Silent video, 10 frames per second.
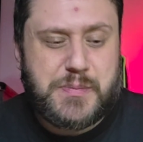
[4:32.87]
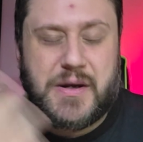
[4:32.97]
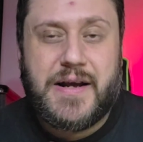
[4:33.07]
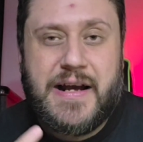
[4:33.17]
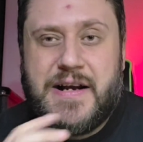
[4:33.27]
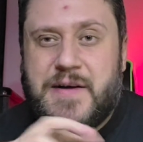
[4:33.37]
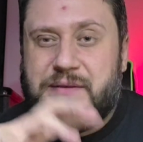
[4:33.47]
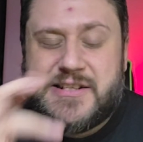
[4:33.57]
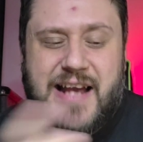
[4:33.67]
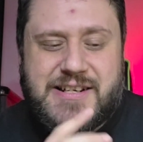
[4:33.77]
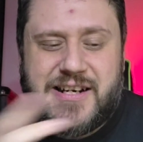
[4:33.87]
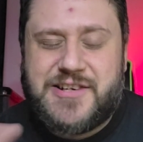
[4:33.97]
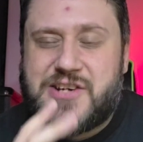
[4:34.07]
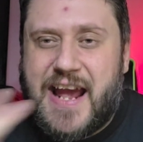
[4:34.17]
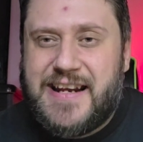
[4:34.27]
But this actually
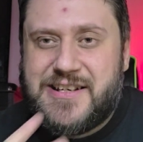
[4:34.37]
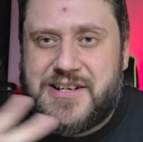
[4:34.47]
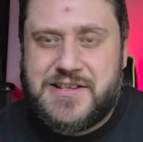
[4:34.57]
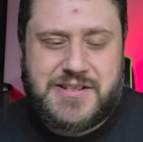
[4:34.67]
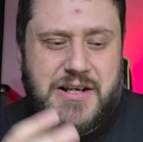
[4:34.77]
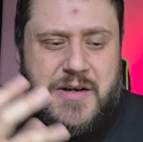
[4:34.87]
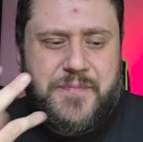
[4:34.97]
changes.